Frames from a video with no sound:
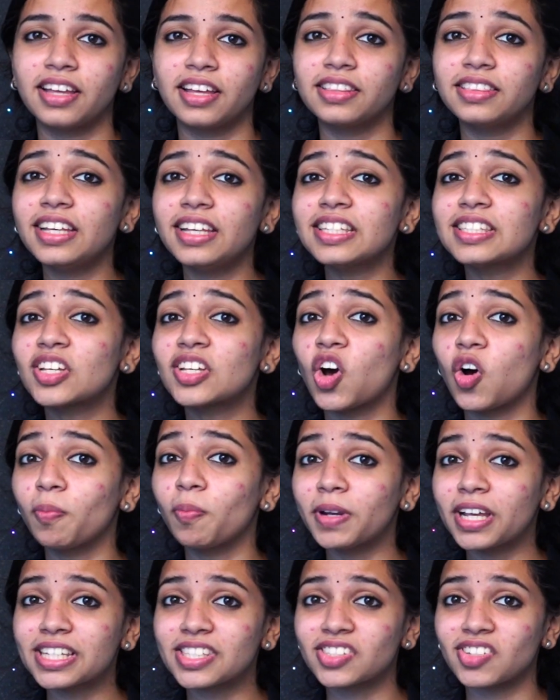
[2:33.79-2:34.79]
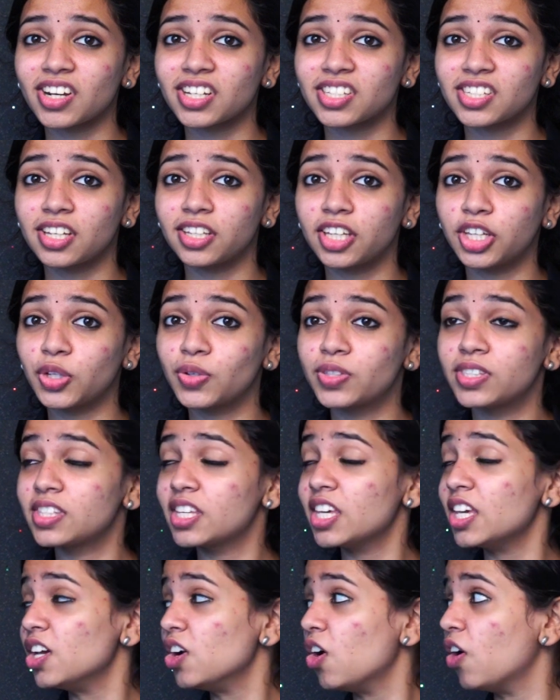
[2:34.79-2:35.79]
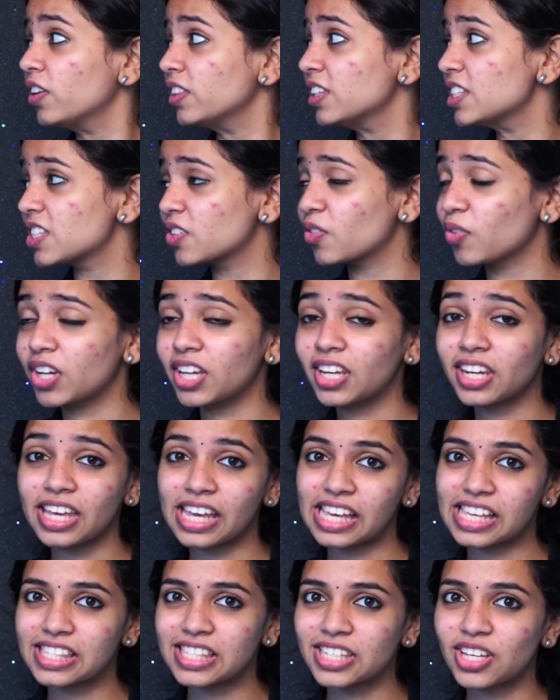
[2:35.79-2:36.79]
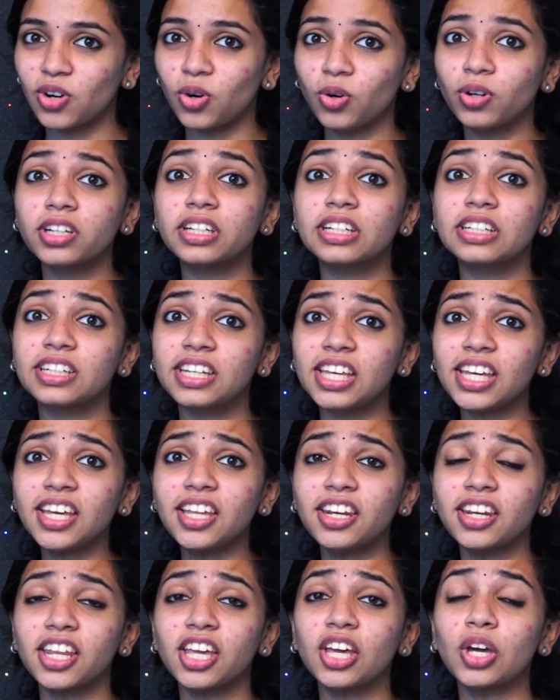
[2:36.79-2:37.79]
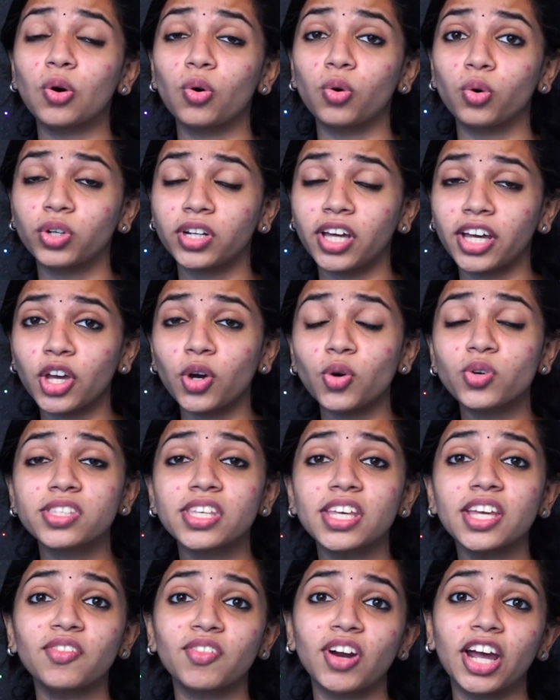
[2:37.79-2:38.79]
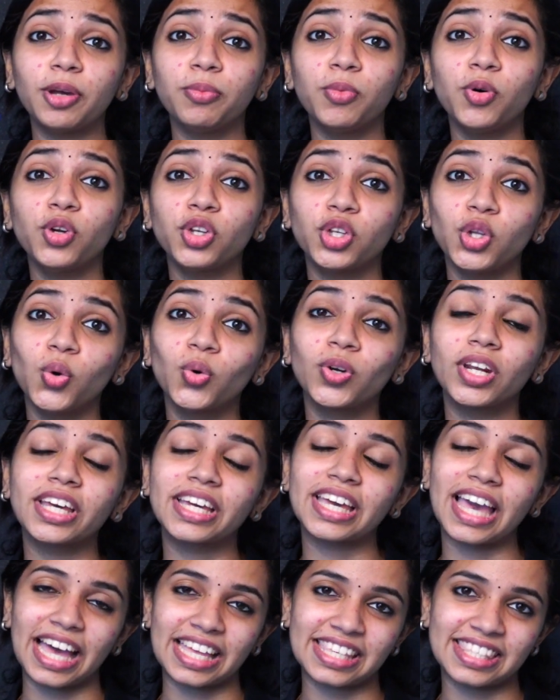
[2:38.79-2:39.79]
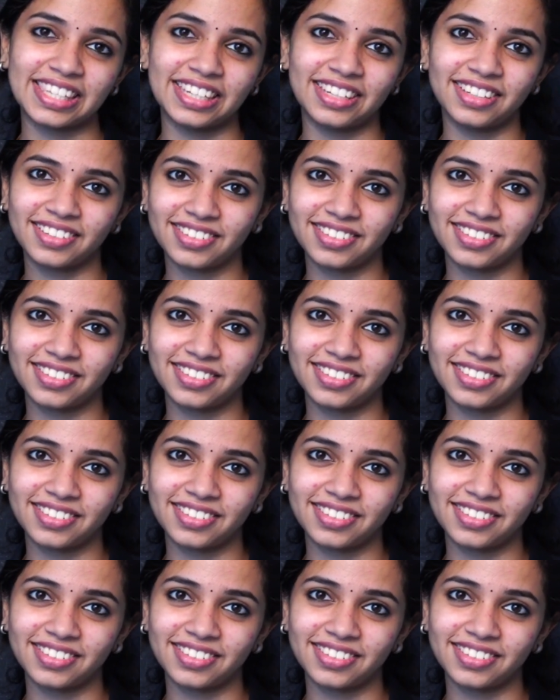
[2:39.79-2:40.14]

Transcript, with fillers: This complex structure that you see on the screen is called DNA or deoxyribonucleic acid.